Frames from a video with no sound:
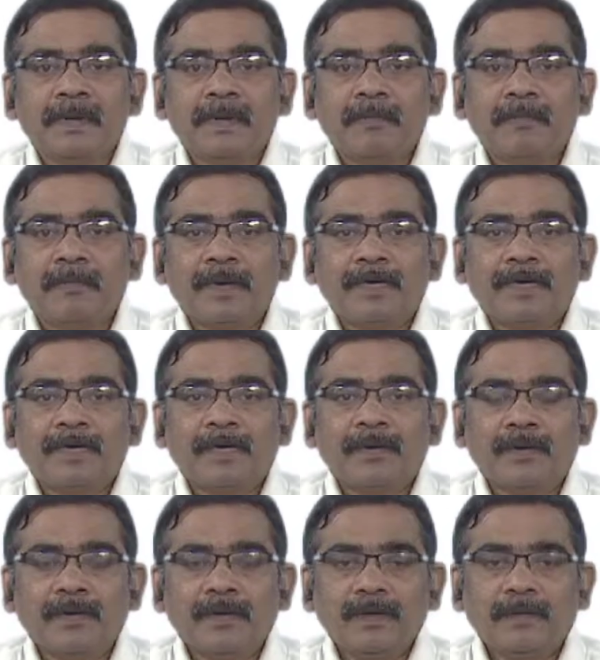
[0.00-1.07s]
But
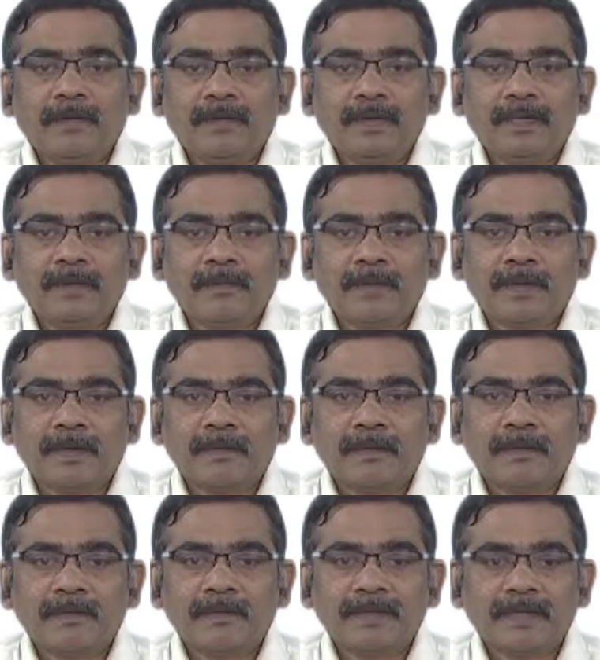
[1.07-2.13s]
not all the
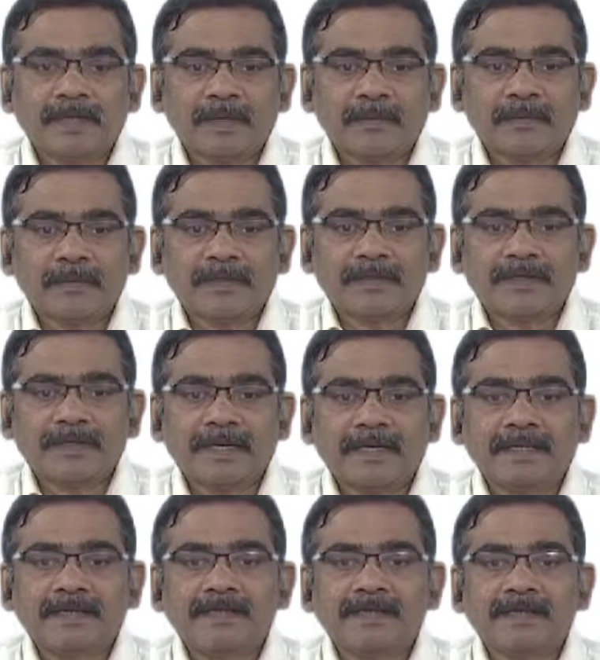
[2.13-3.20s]
problems in computer
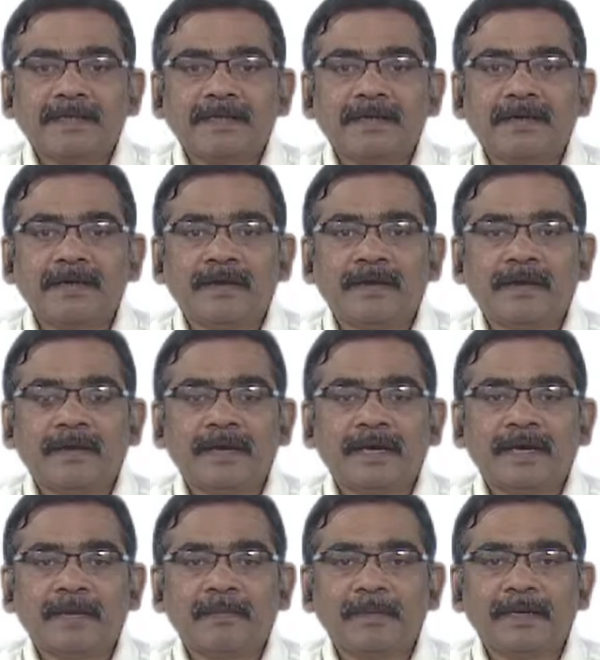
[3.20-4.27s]
science are
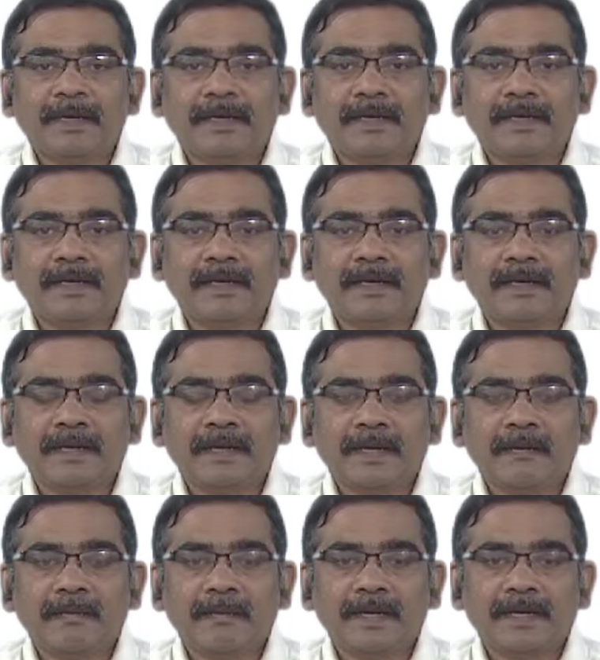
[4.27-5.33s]
coming under
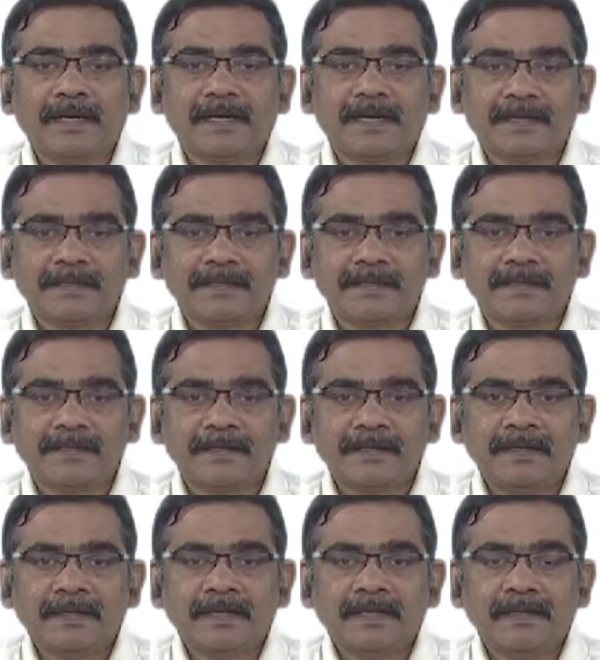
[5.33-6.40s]
P class.
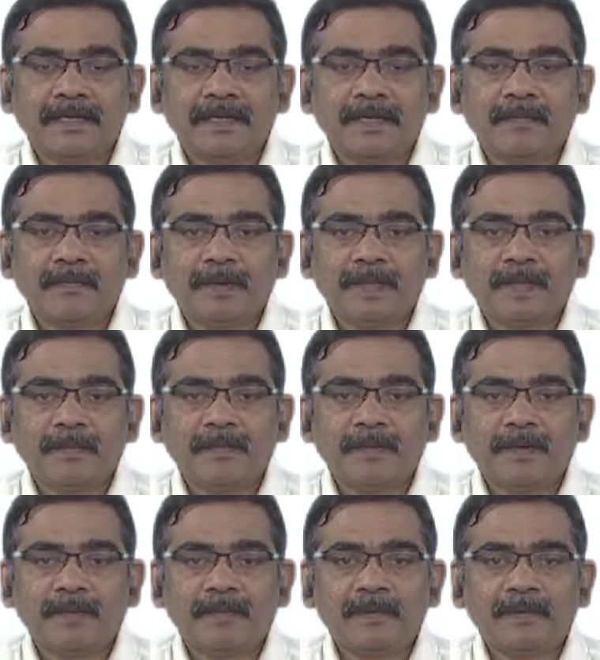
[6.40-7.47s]
There are many
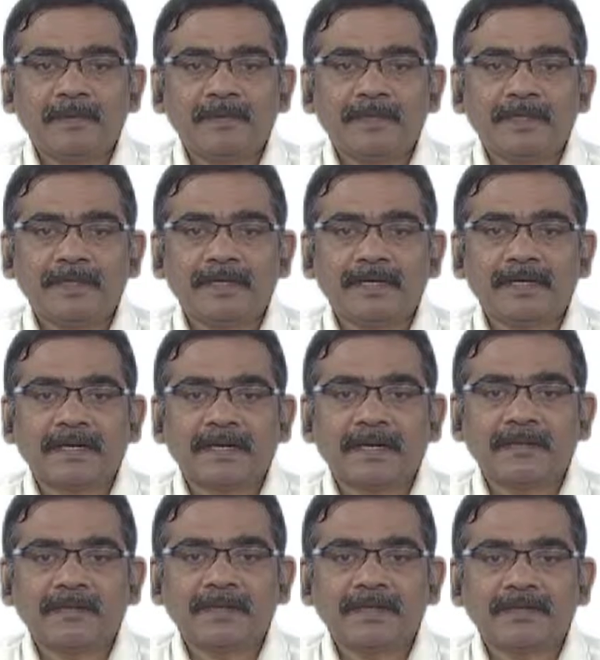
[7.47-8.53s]
problems that
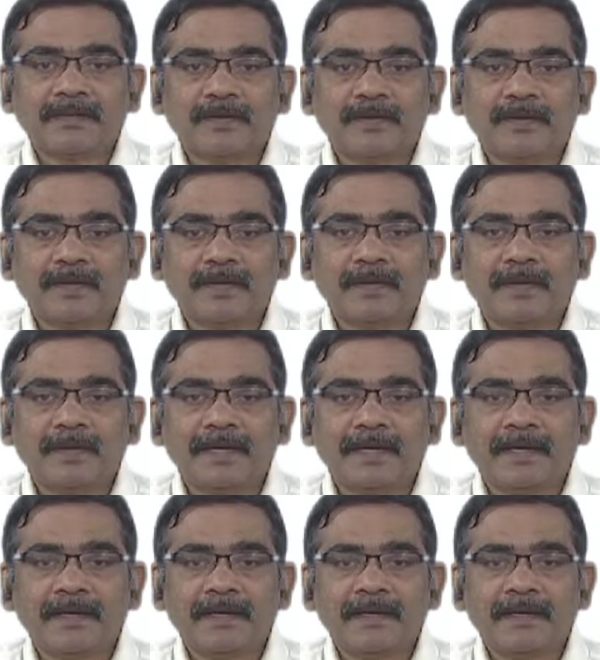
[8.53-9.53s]
can be solved by